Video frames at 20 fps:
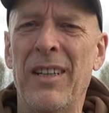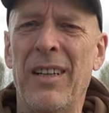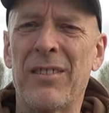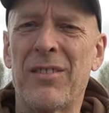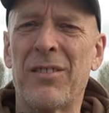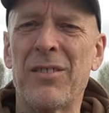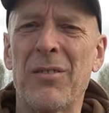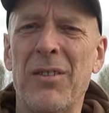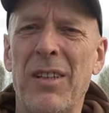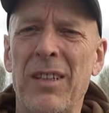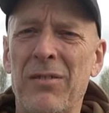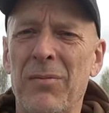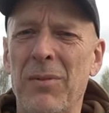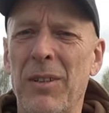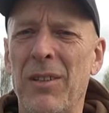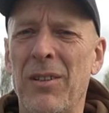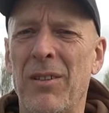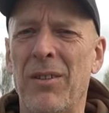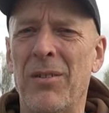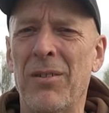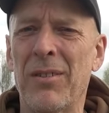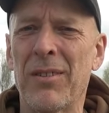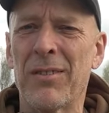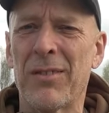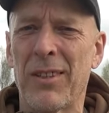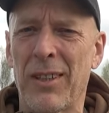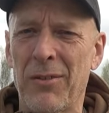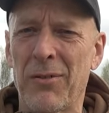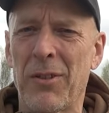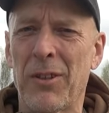And see you next video.
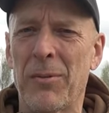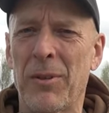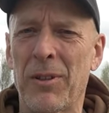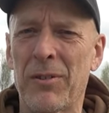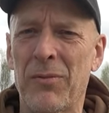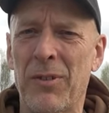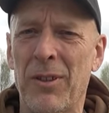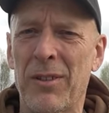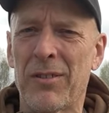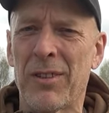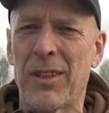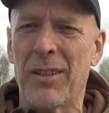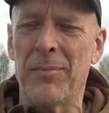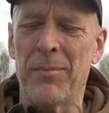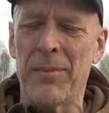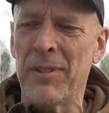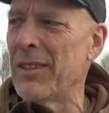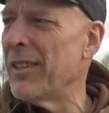Thank you very much for your time.